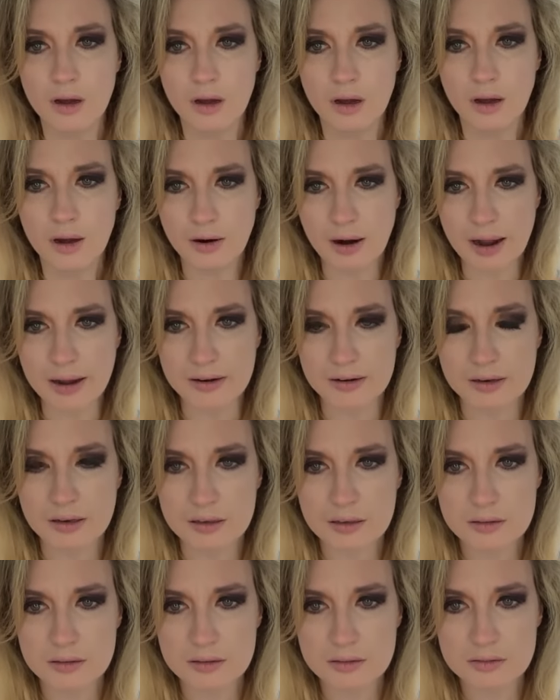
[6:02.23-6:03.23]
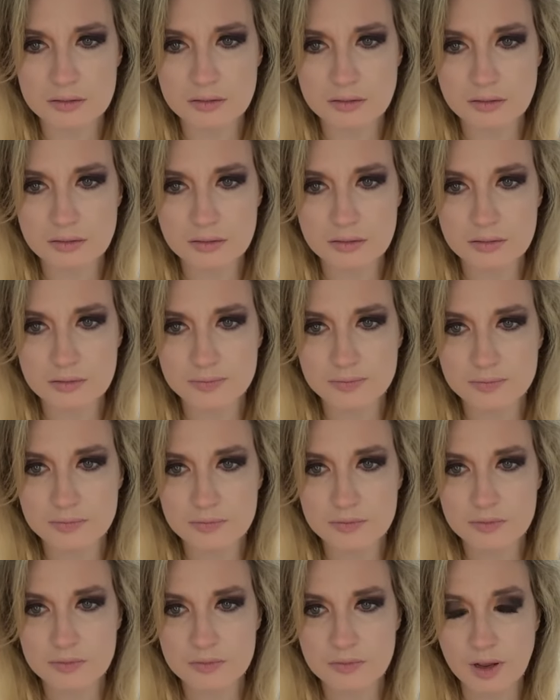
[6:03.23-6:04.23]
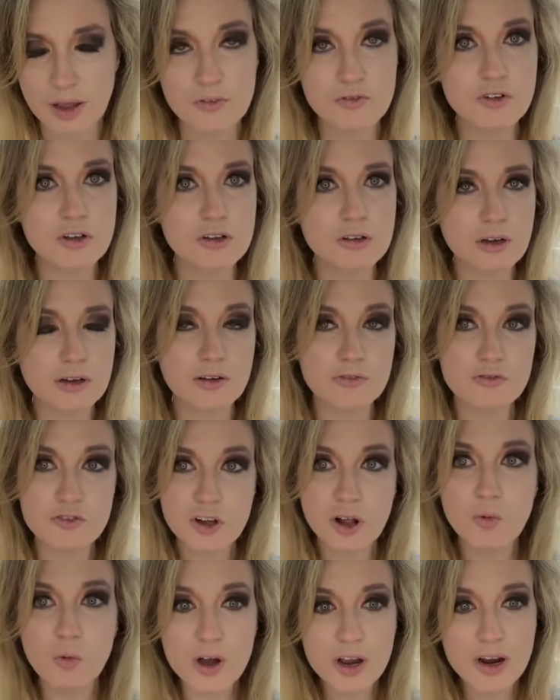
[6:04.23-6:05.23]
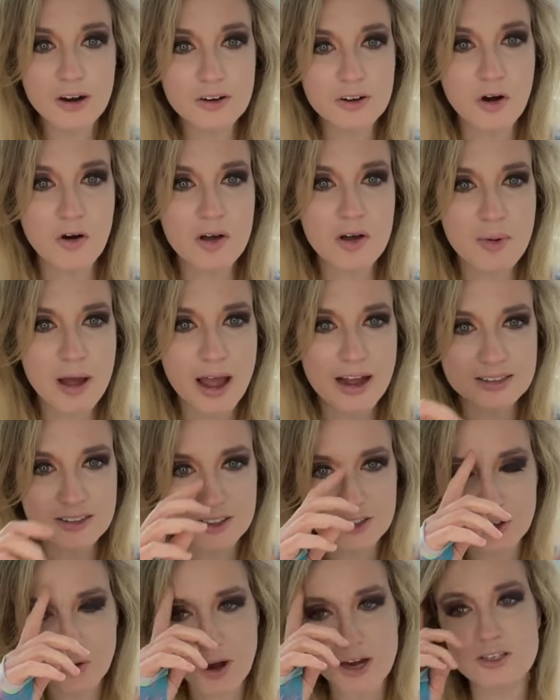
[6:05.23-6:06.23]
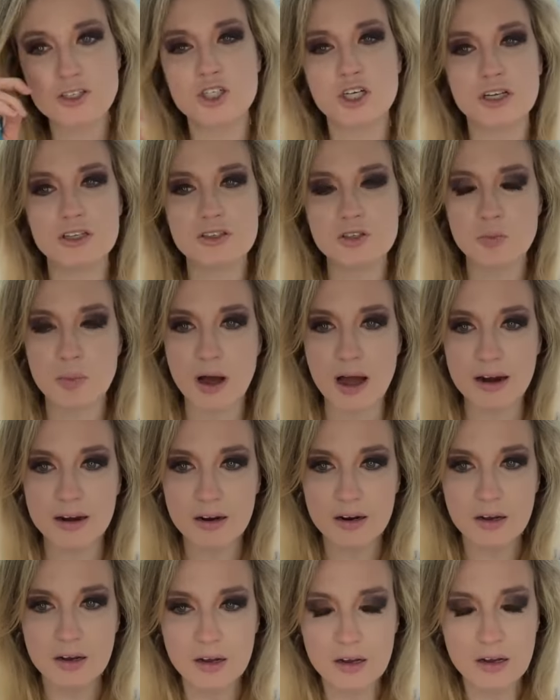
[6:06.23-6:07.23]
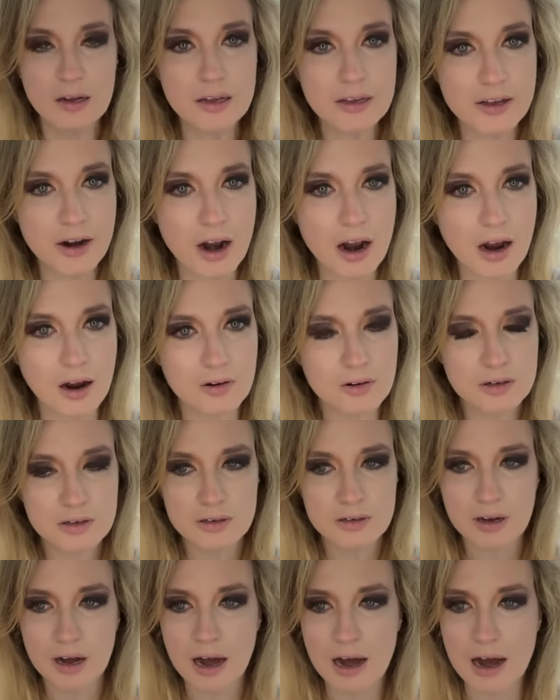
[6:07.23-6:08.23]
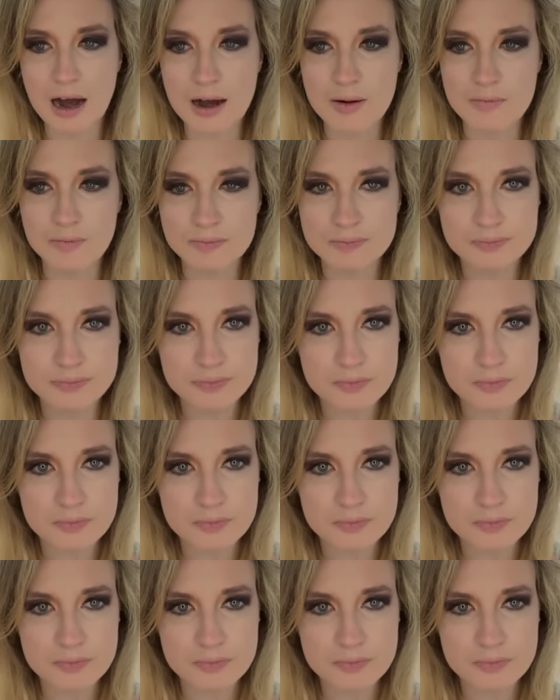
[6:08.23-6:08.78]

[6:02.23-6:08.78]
All right. I feel I feel weird going back to questions, but you know, um,